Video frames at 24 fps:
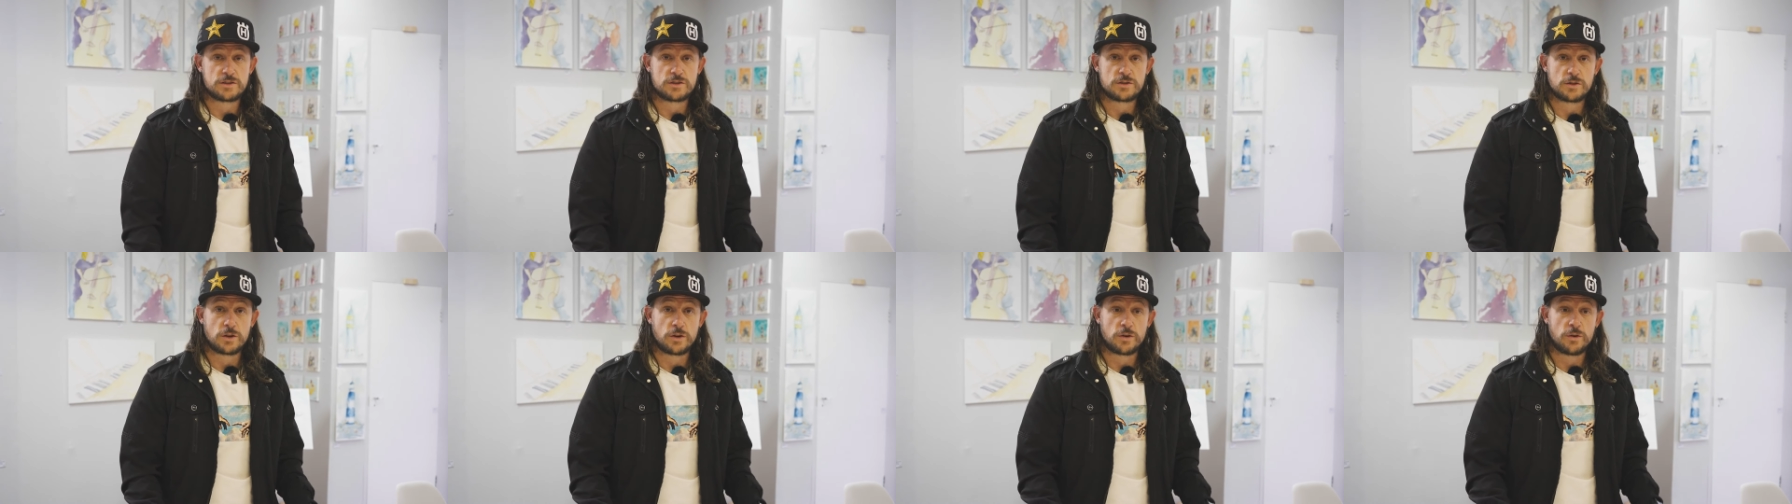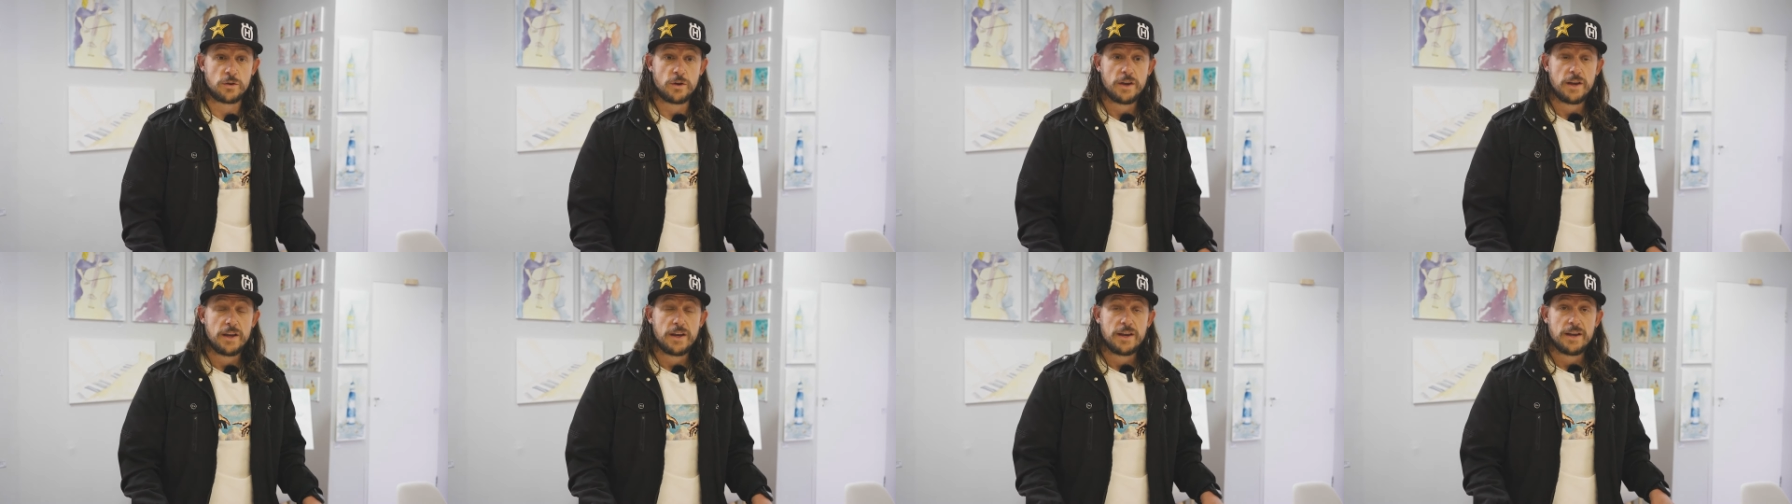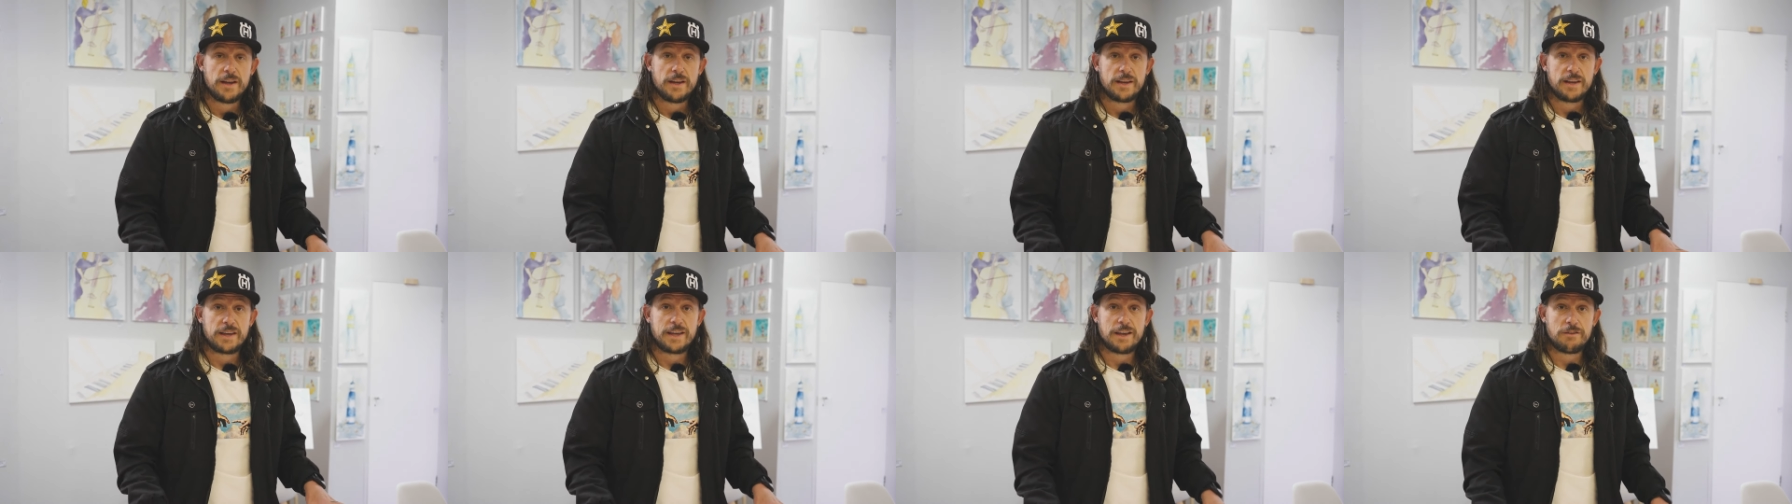So
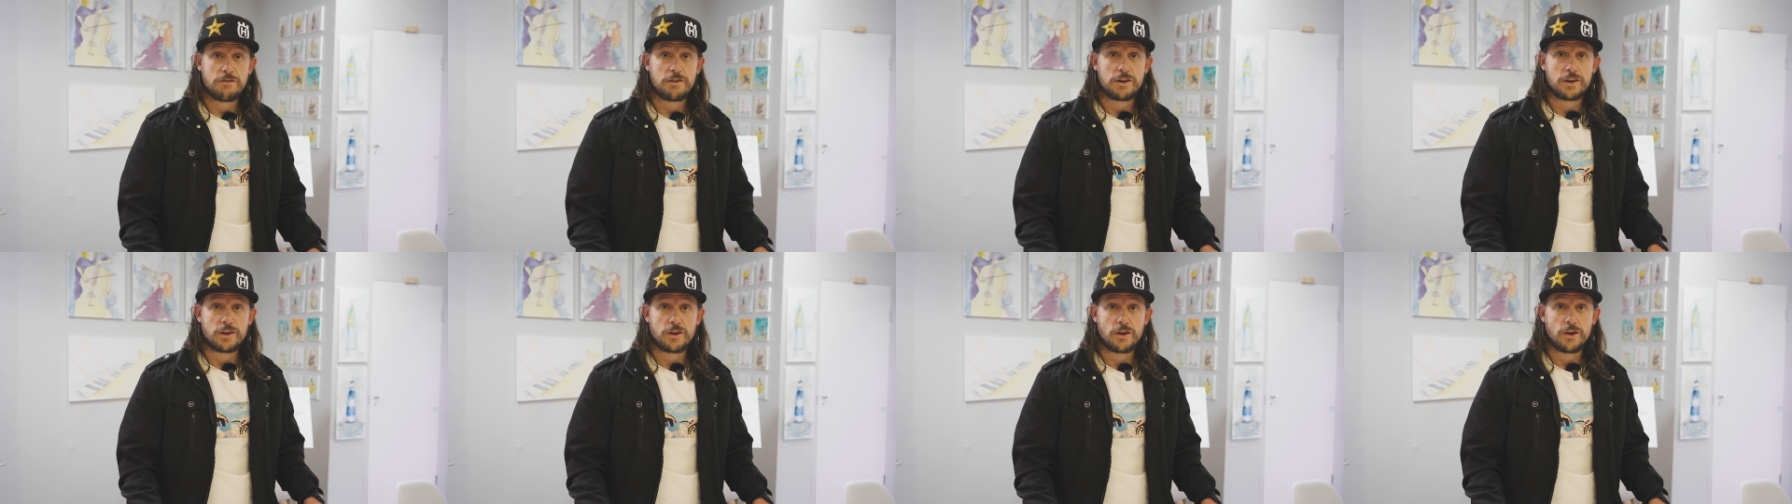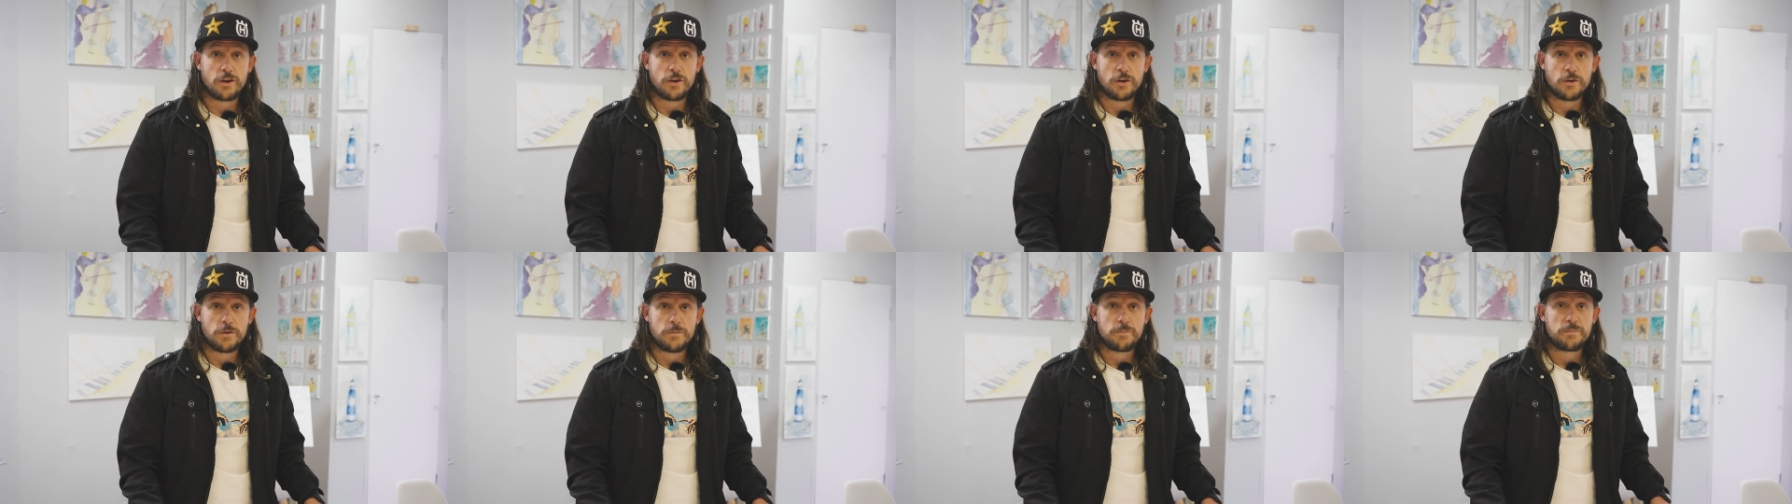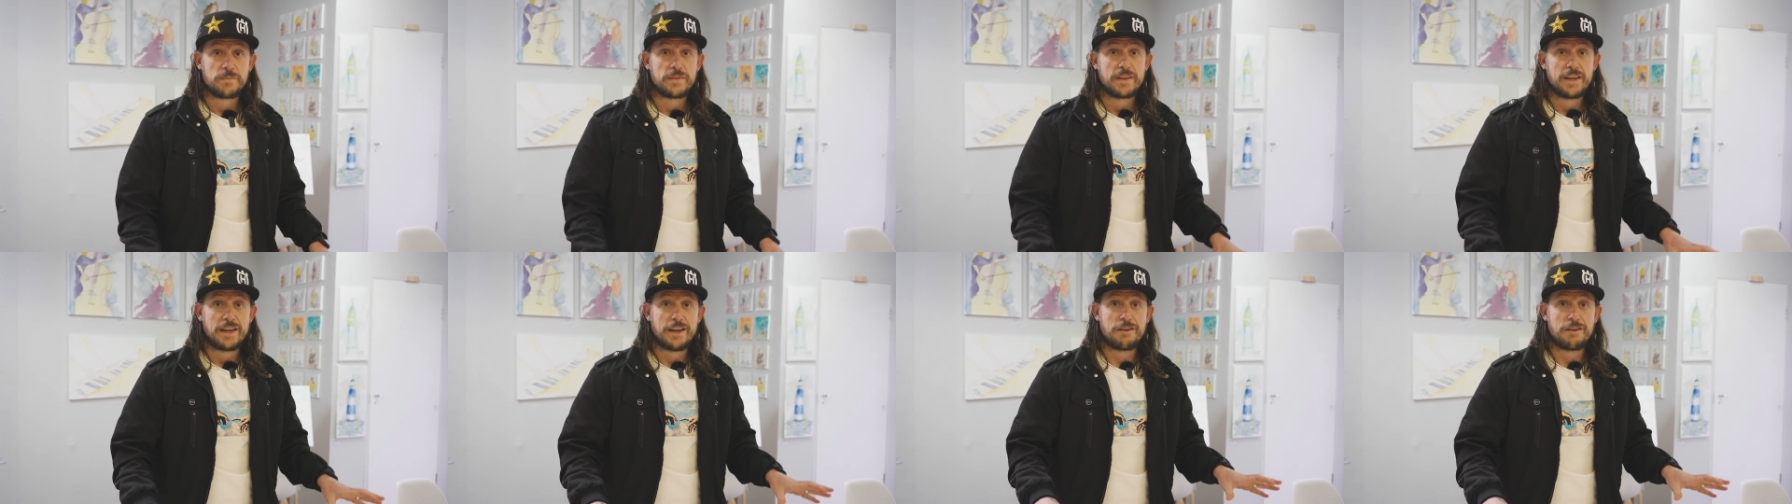give it a go.